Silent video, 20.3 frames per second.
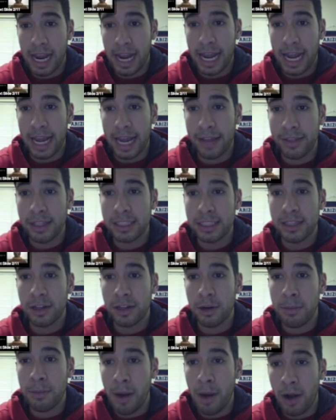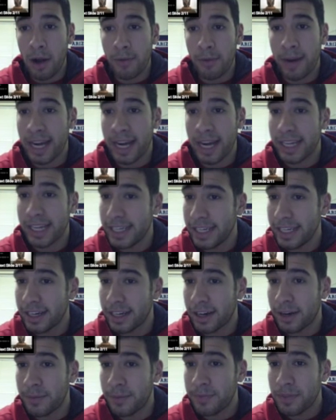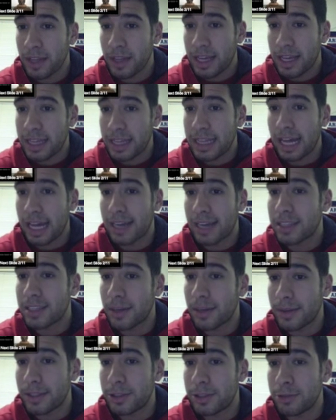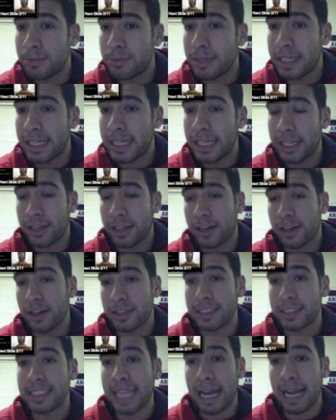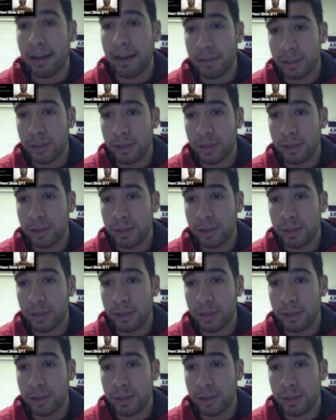And this little bar right here, that is going to be your sound.